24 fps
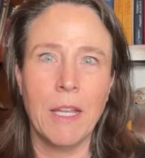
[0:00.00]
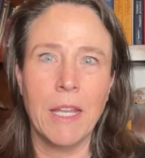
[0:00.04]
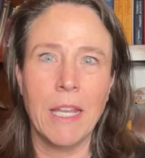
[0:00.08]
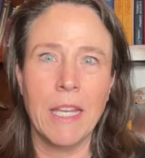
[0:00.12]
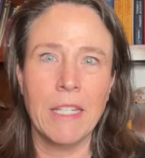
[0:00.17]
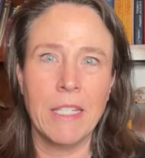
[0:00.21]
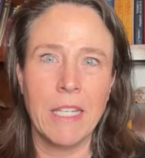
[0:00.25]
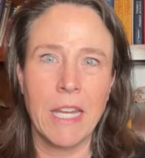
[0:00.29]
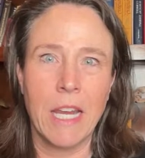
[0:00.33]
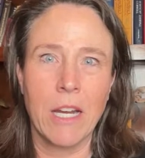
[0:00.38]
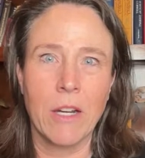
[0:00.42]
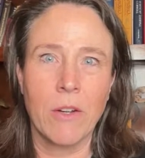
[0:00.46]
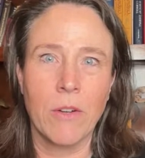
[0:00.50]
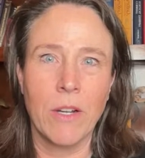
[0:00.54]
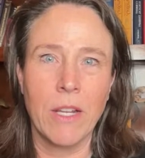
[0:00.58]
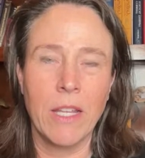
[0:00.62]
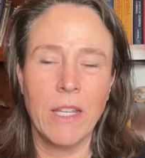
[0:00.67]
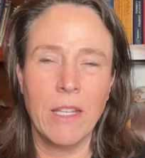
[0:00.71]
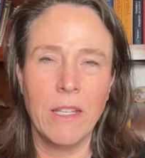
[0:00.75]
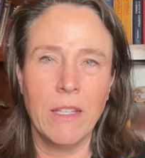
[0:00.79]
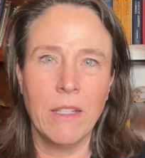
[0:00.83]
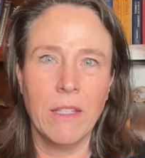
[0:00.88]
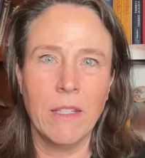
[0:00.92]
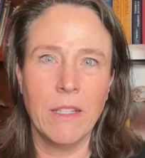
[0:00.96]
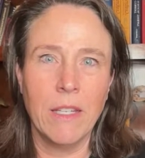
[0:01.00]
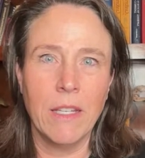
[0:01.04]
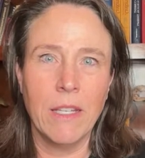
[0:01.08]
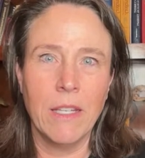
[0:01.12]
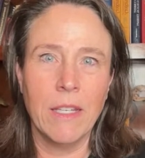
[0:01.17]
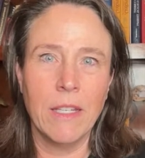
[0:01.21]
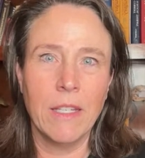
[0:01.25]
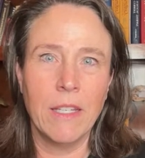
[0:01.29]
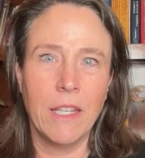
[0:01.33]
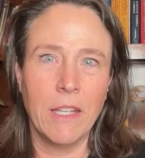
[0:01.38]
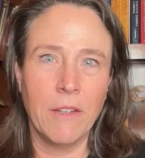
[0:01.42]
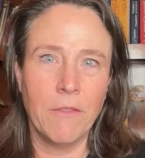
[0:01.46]
integrity
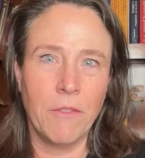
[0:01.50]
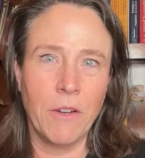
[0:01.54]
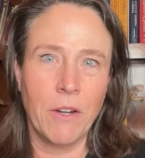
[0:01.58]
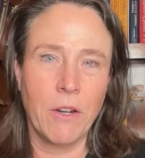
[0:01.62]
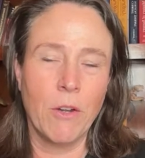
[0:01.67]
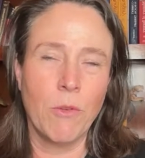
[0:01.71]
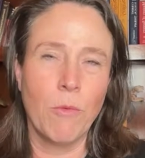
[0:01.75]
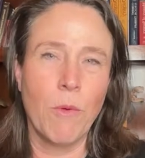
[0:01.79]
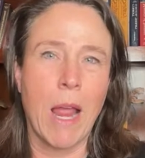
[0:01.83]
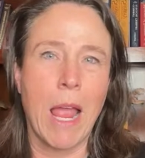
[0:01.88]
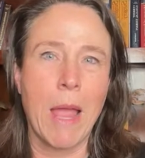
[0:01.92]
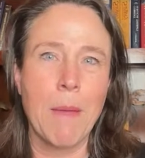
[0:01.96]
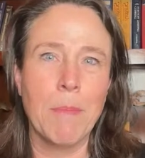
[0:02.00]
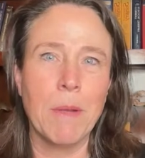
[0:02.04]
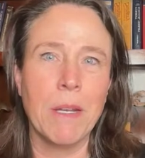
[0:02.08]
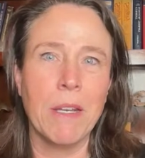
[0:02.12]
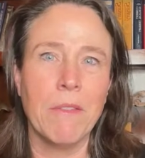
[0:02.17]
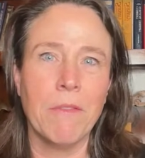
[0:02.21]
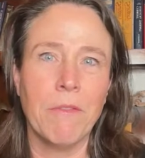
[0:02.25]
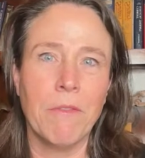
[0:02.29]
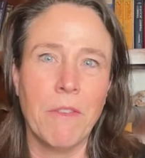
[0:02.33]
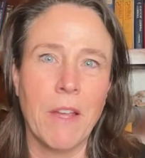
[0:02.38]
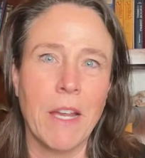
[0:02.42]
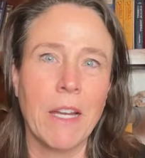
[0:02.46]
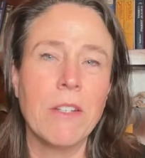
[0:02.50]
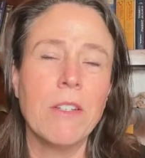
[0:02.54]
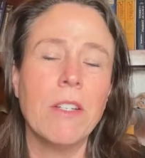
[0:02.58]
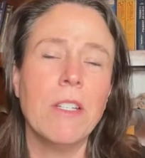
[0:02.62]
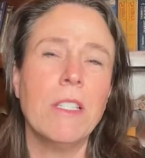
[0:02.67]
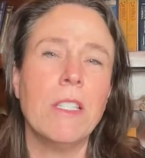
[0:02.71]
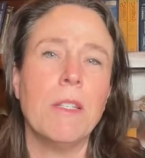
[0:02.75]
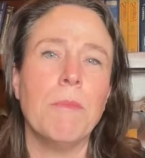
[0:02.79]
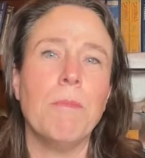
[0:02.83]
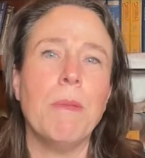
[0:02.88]
get very rapid infections,